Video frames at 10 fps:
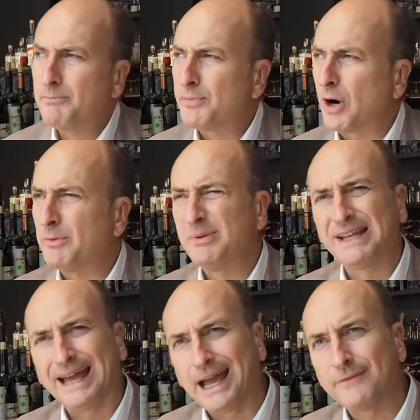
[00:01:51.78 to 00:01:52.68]

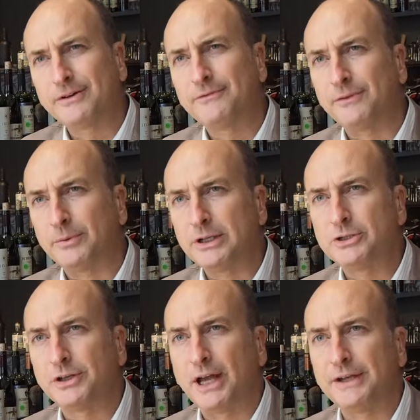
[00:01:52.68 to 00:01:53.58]
probably every
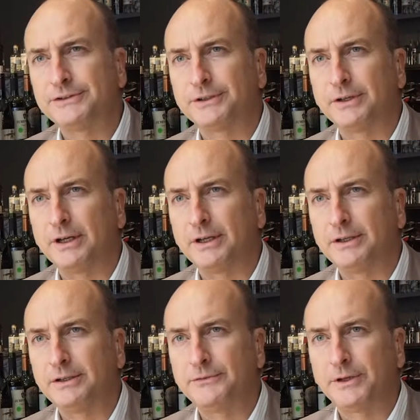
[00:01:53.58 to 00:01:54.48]
region has
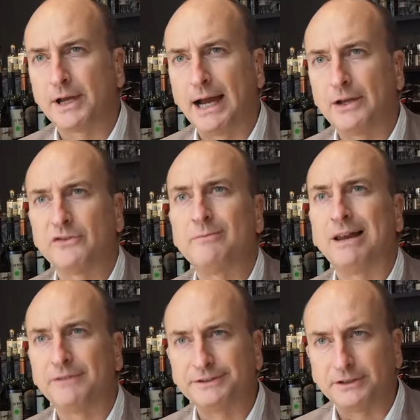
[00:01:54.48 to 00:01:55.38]
a different kind of
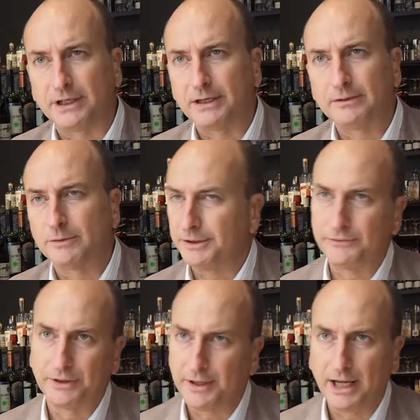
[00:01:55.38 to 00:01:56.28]
Malvasia with
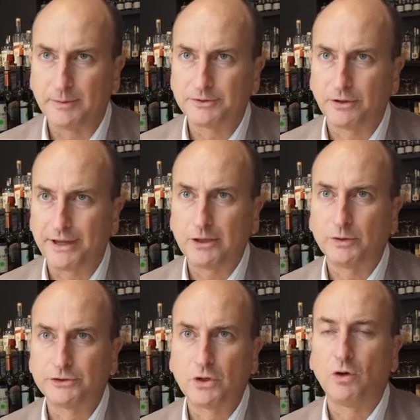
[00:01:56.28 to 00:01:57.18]
different names. So that one
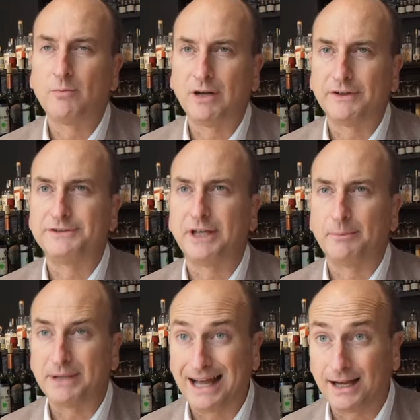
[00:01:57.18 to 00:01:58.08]
is called Malvasia
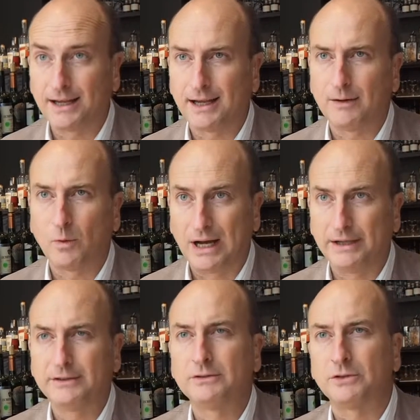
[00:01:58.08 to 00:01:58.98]
Bianca,
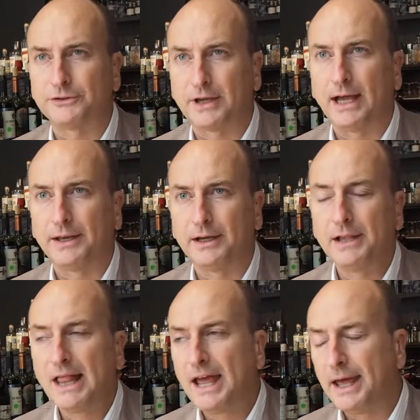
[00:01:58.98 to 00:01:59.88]
white,
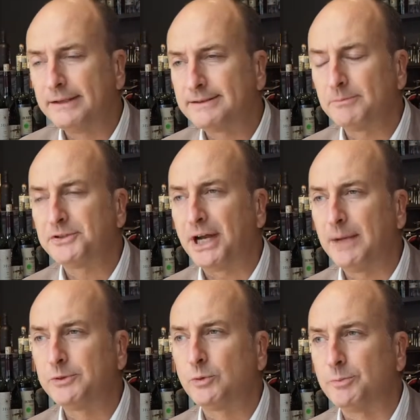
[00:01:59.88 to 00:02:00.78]
Toscana. And
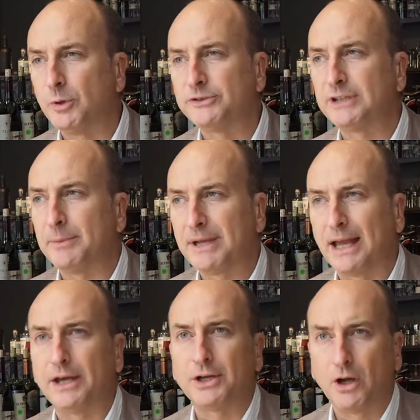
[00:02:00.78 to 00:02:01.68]
sometimes we put some
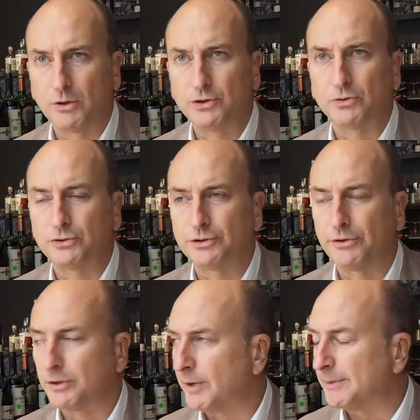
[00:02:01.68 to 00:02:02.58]
Canaiolo too, so
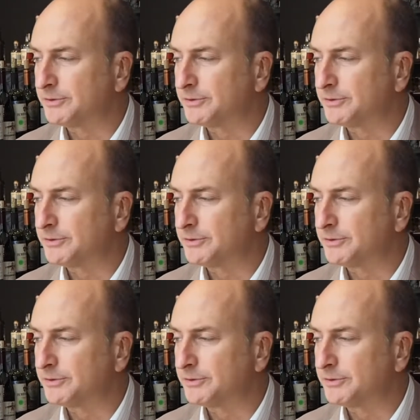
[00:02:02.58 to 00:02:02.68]
the grapes